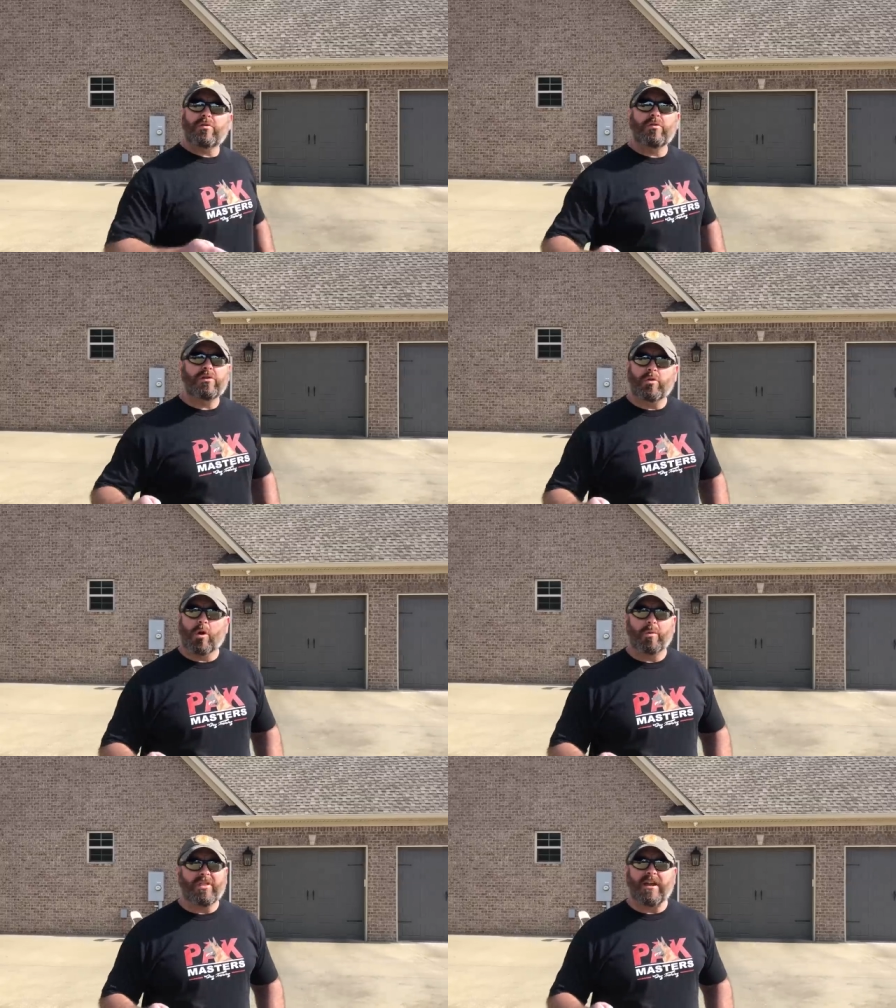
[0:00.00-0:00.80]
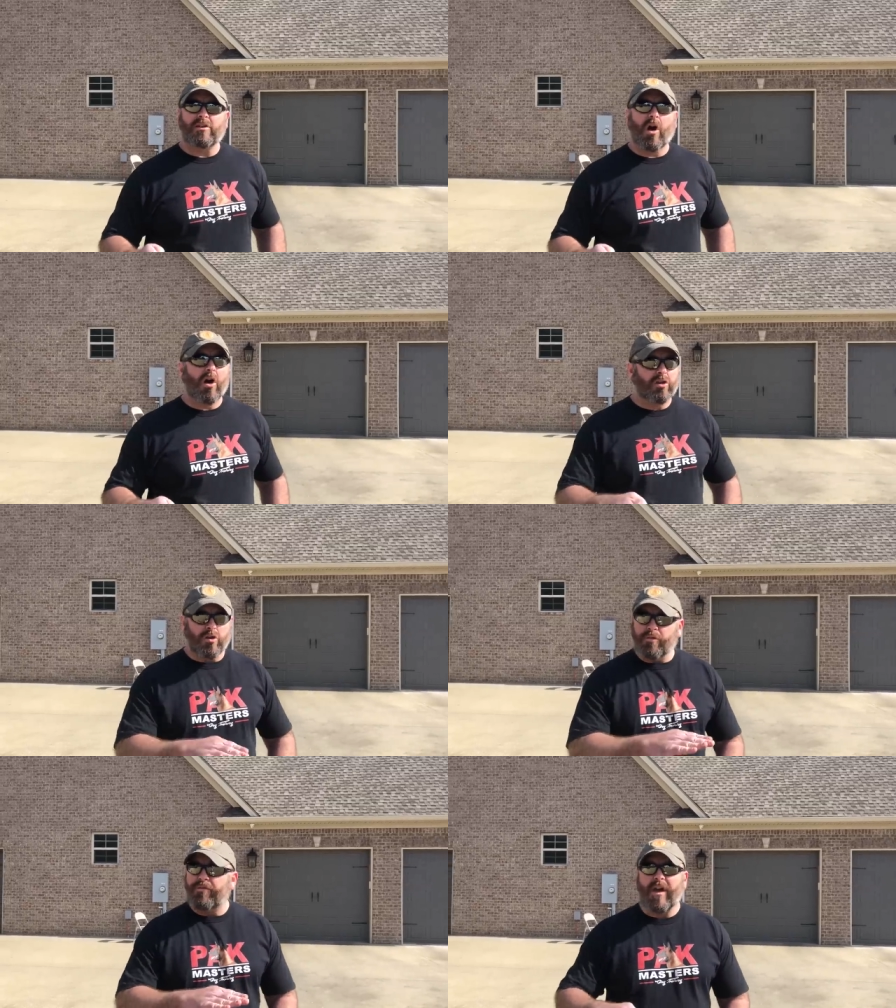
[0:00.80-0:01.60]
through the door with that dog,
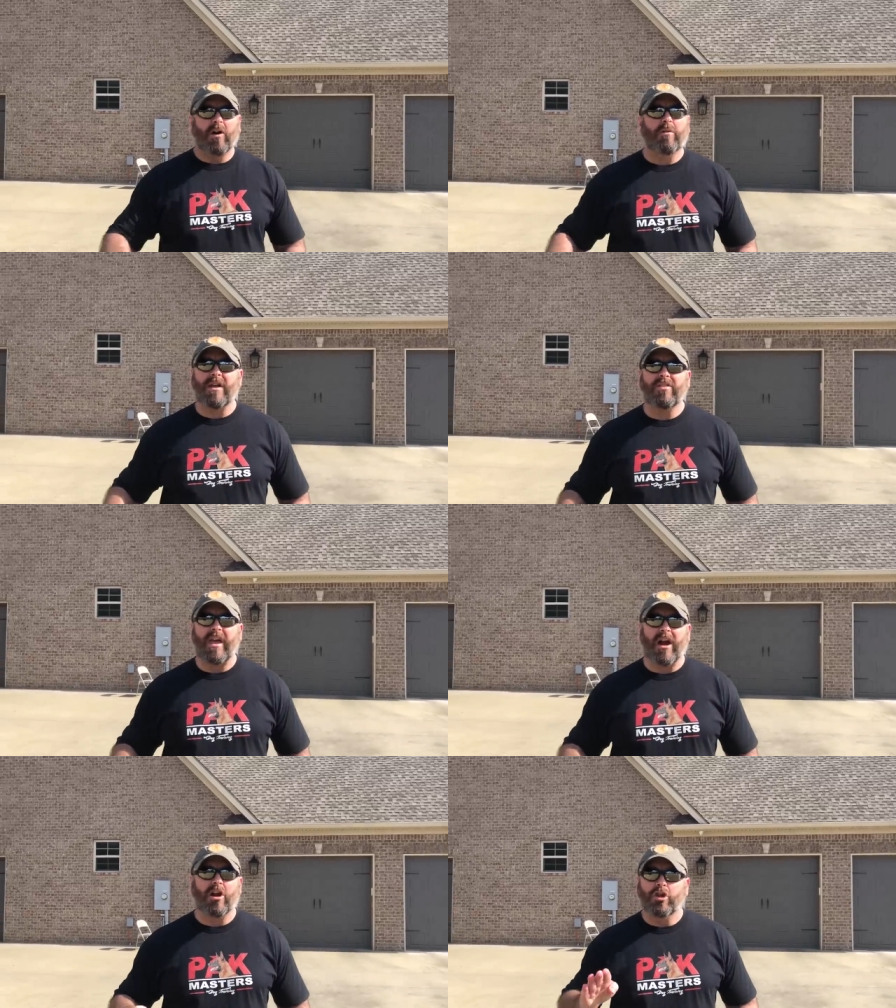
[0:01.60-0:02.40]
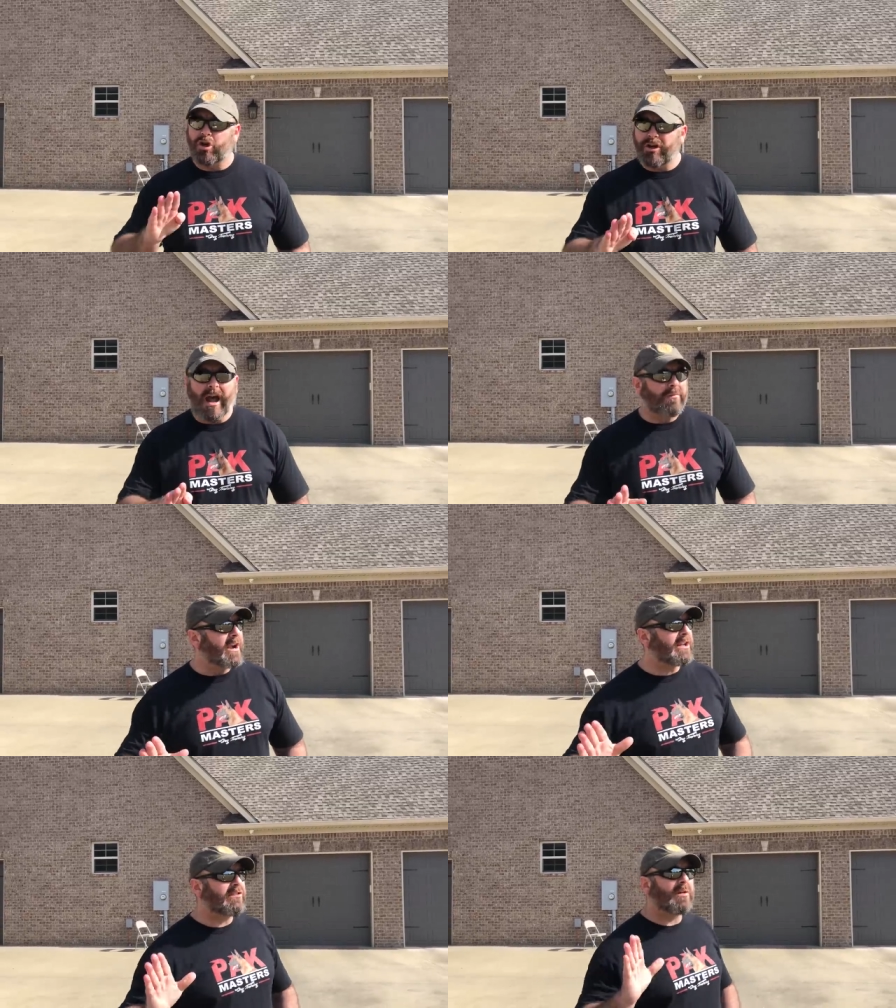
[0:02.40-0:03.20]
you fail right there. You're not
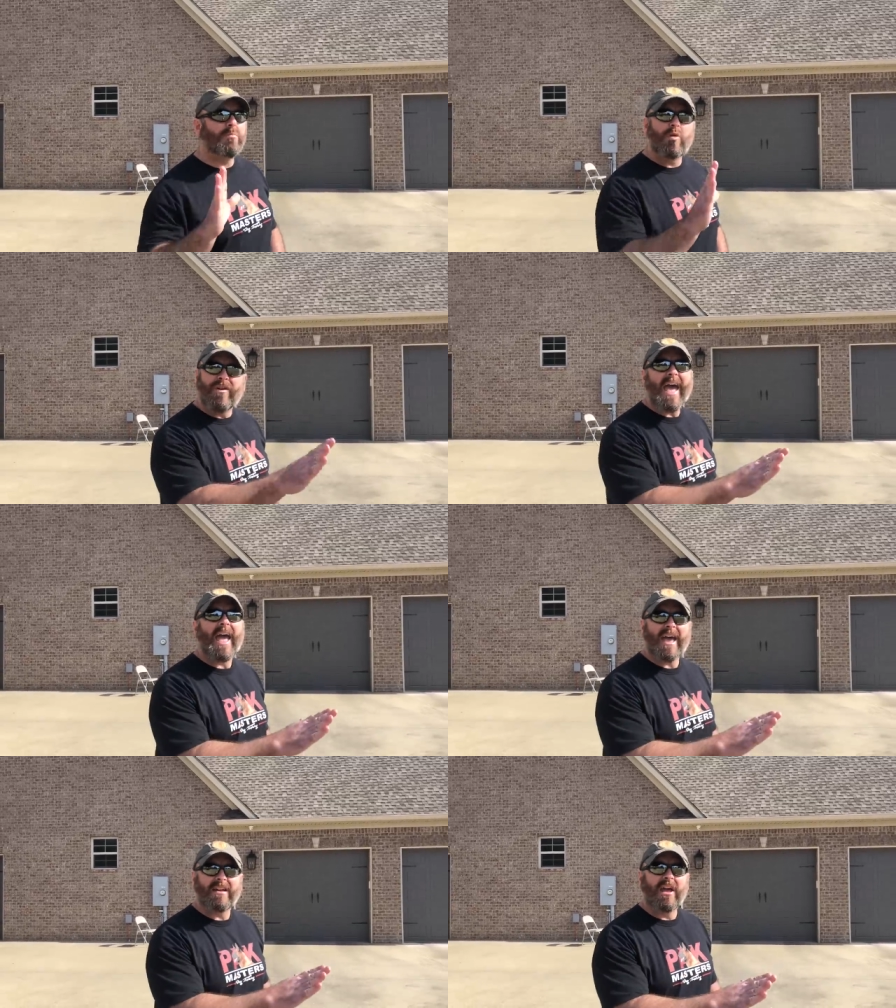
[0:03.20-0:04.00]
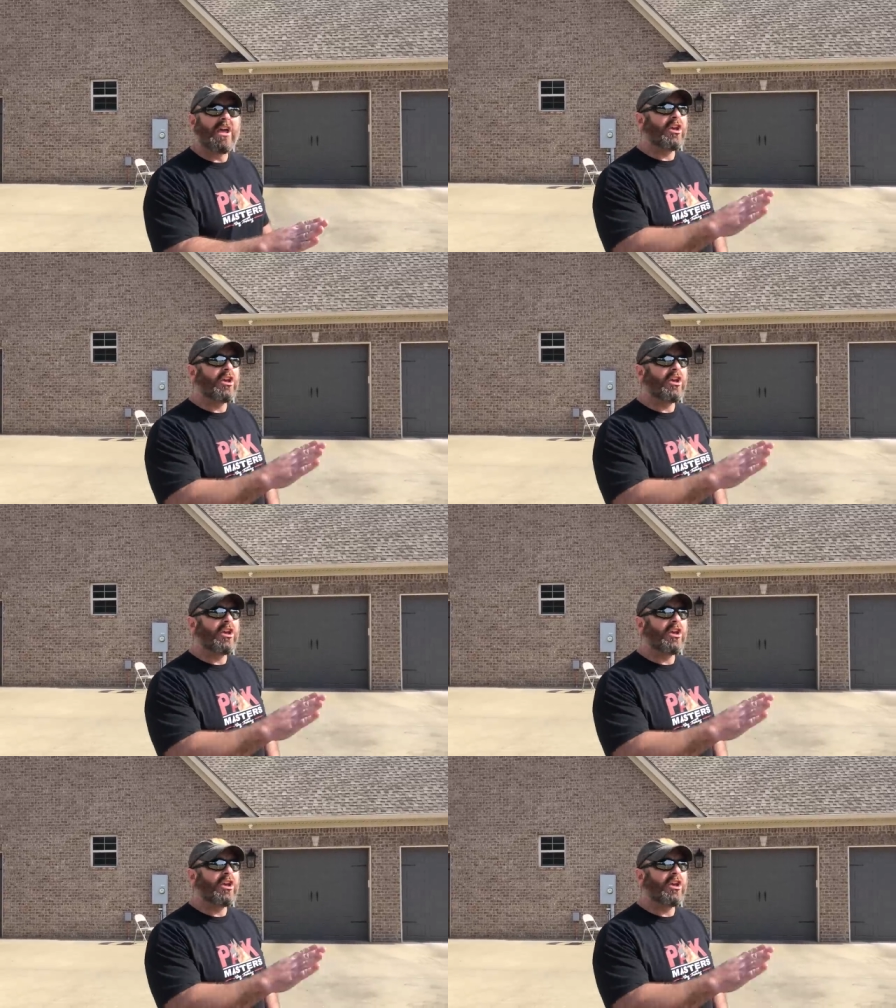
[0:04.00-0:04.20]
ready to move ahead.